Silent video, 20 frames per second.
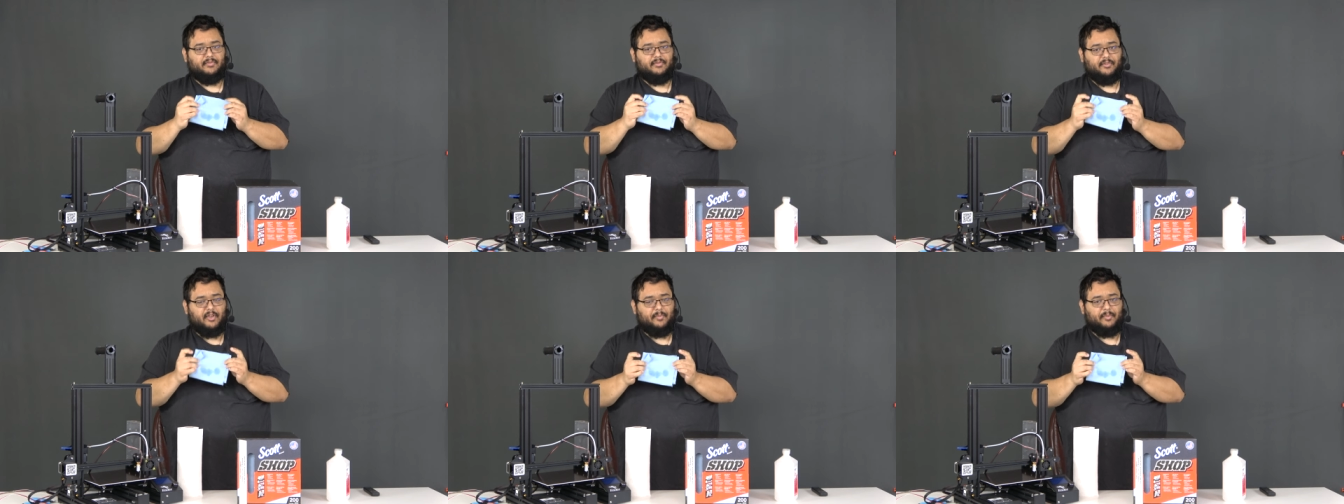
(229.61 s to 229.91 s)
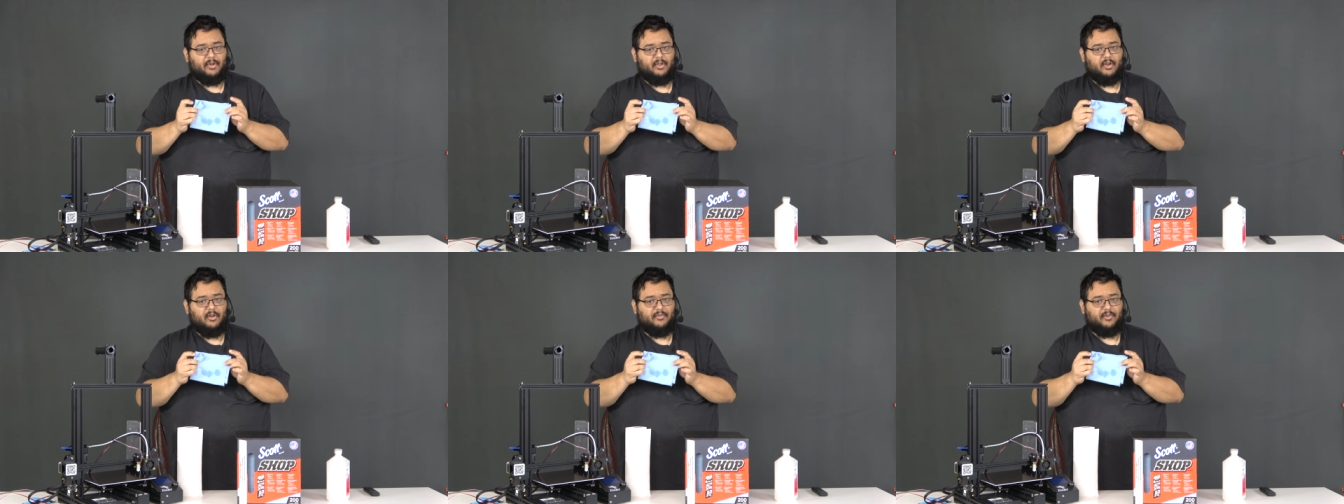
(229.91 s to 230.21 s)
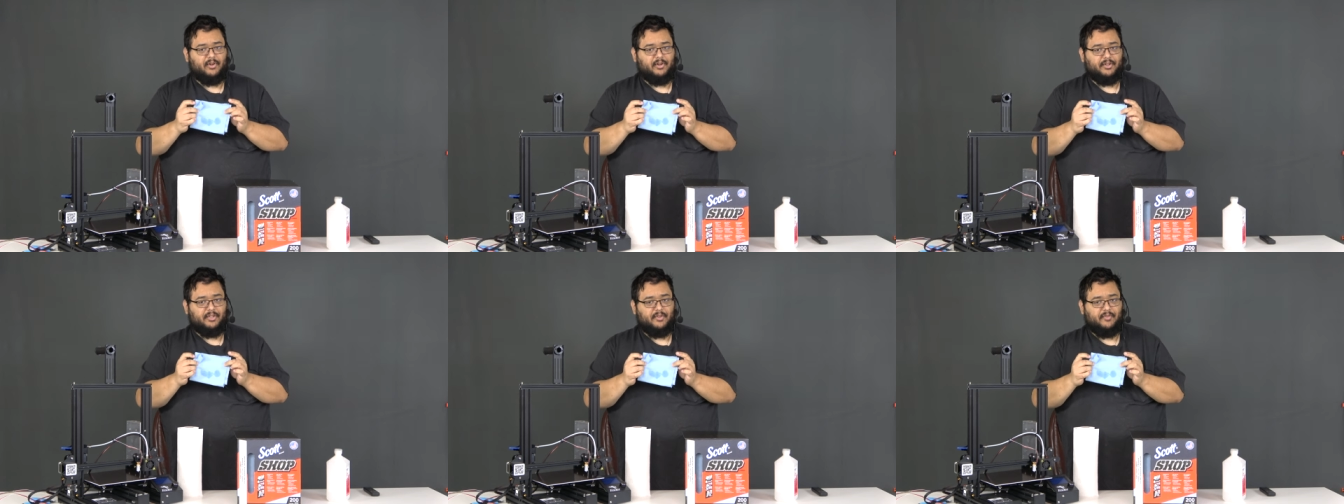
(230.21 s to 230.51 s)
Flip it
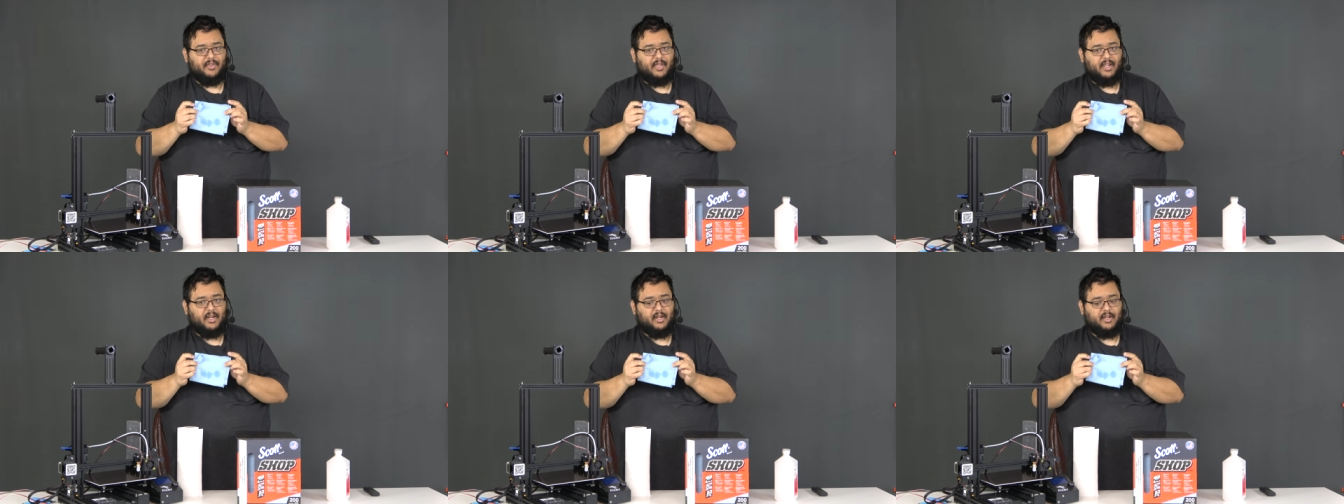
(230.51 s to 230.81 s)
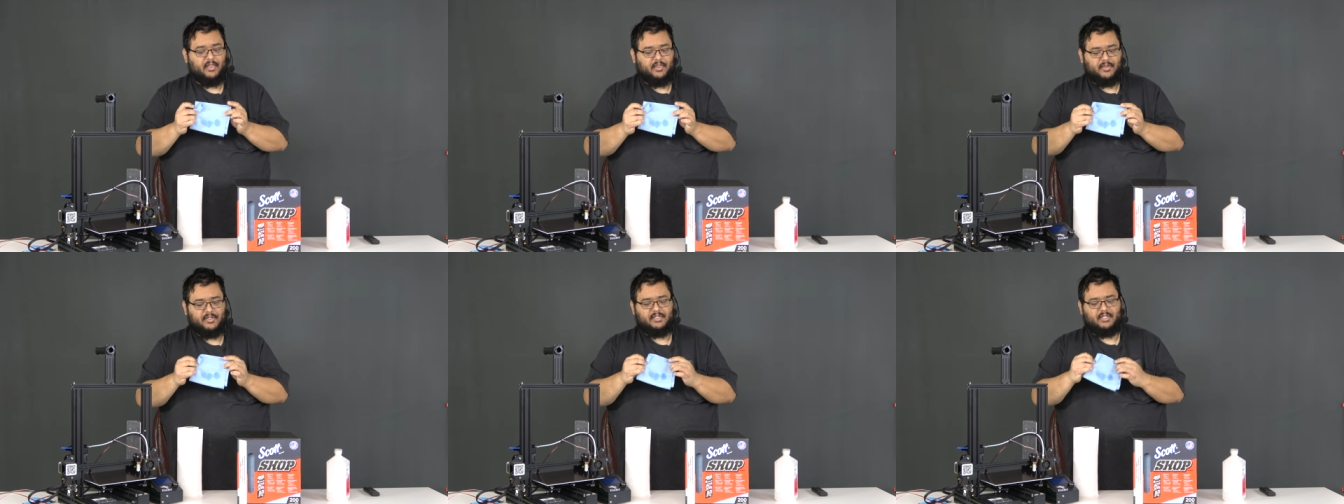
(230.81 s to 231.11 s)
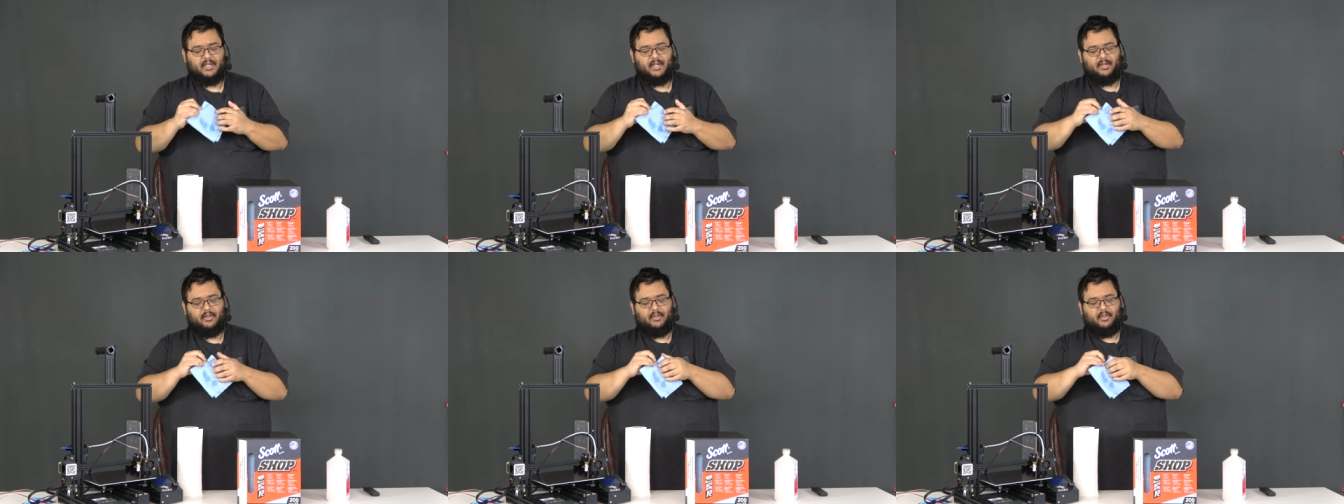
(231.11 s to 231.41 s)
over, you've got another
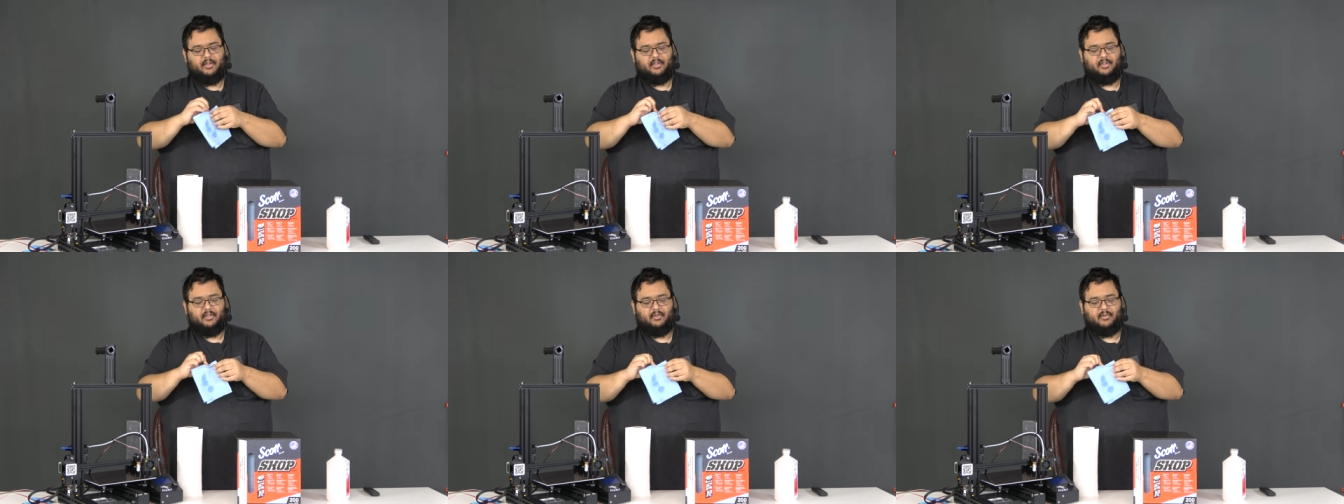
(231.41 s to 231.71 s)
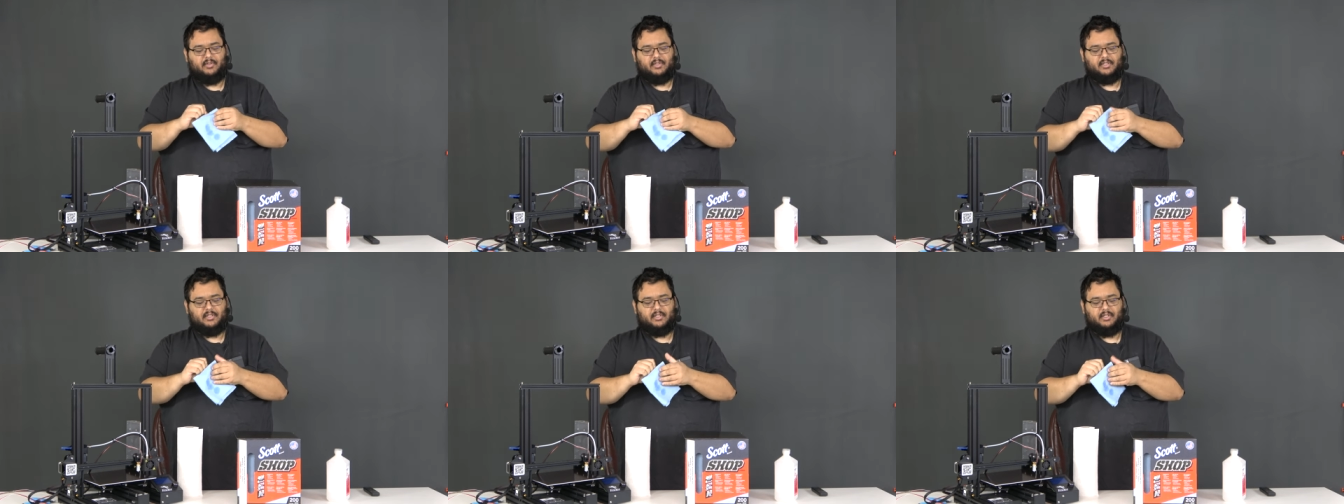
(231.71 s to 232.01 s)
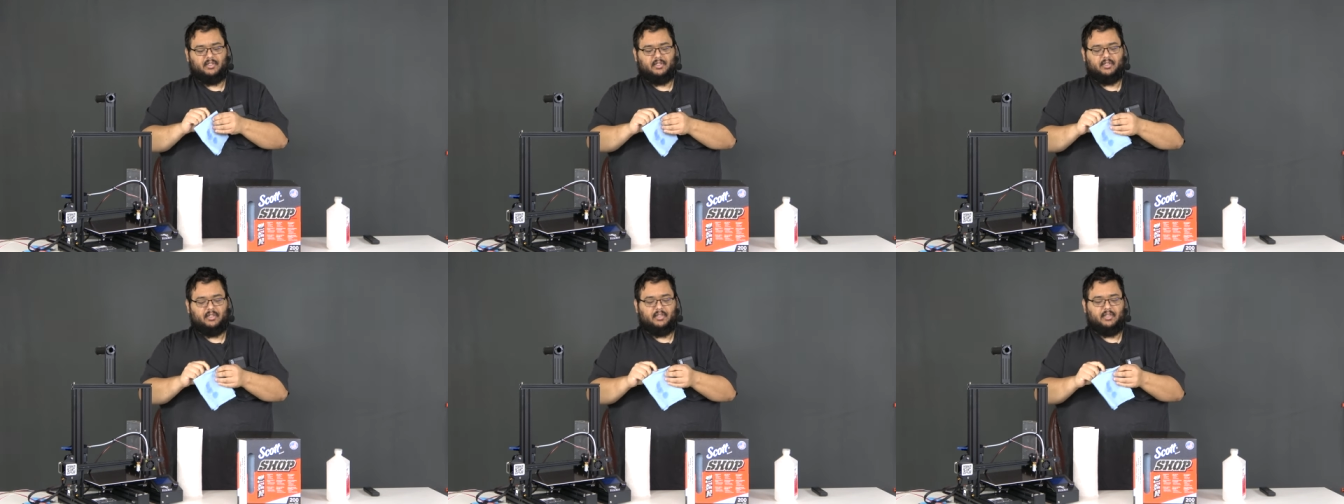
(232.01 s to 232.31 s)
side you can use.